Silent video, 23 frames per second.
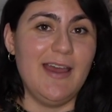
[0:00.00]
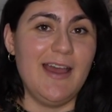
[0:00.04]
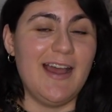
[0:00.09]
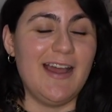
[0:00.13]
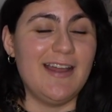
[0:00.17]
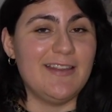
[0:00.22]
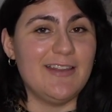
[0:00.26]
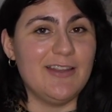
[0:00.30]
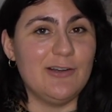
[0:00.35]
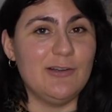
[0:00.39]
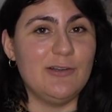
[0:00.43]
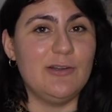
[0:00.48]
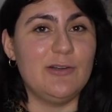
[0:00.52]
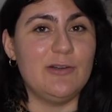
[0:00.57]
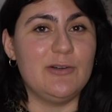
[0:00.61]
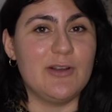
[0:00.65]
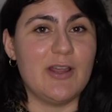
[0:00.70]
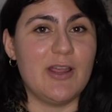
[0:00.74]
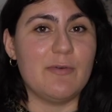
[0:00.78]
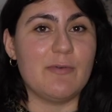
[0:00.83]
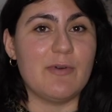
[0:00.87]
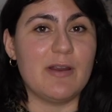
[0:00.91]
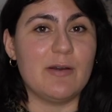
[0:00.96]
I did a little
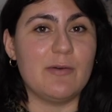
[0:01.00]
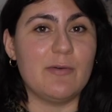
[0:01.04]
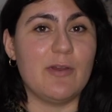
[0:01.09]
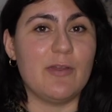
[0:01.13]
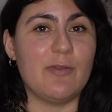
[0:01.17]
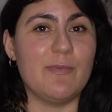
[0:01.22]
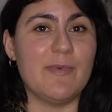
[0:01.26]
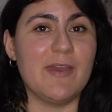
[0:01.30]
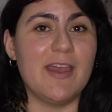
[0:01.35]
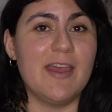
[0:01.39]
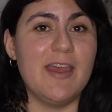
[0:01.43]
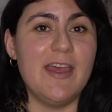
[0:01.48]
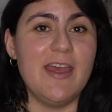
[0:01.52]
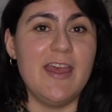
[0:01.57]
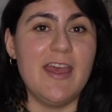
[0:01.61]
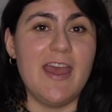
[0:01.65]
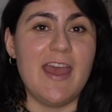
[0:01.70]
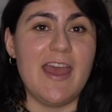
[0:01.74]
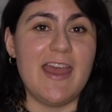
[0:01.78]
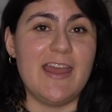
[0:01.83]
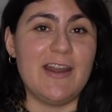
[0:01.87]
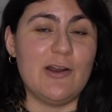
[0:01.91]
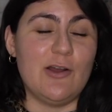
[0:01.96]
get ready with me.
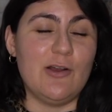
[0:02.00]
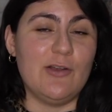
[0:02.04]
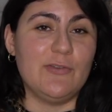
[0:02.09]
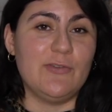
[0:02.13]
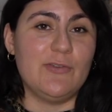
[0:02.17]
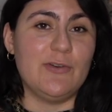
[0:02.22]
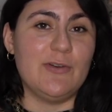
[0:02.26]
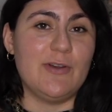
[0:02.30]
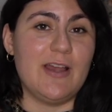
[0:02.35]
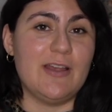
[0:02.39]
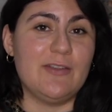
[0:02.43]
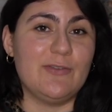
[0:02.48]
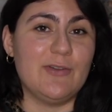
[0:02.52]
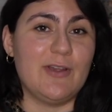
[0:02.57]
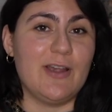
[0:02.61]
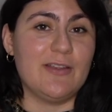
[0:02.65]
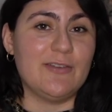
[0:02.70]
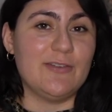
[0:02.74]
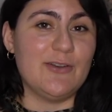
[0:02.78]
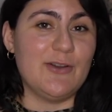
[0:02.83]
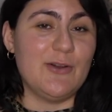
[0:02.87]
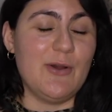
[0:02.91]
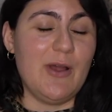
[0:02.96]
And also, as you
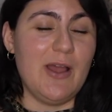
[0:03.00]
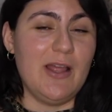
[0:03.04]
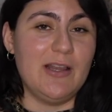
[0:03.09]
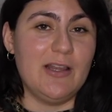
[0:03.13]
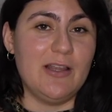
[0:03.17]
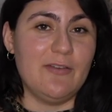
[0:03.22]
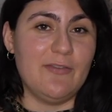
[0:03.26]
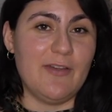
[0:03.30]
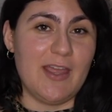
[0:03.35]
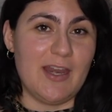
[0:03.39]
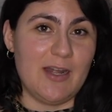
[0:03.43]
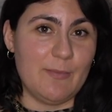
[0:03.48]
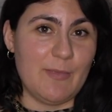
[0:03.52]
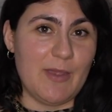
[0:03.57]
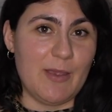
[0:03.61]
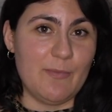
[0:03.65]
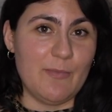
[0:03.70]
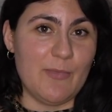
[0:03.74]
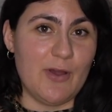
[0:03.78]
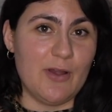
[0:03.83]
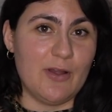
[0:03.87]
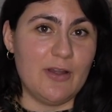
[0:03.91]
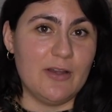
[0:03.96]
guys know, I love anime
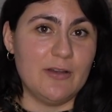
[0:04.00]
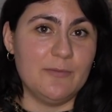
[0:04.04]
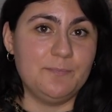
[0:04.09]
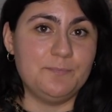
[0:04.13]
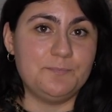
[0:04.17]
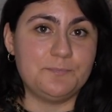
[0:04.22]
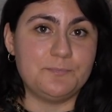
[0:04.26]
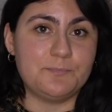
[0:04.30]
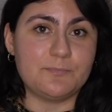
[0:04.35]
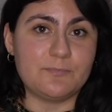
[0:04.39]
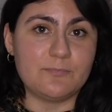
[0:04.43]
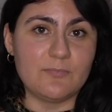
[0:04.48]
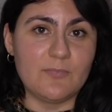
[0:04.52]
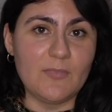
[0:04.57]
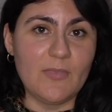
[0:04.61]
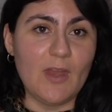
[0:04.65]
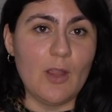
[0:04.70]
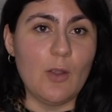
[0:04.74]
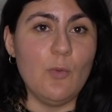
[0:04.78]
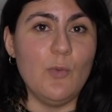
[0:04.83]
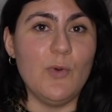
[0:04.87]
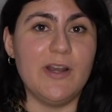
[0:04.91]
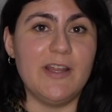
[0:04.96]
and manga.
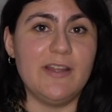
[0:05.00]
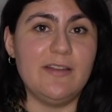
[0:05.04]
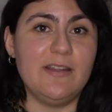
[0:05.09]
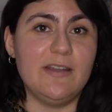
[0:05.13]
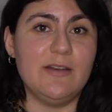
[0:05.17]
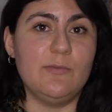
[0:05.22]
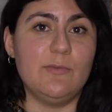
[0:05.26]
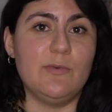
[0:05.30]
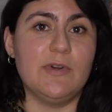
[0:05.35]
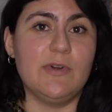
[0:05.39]
What I did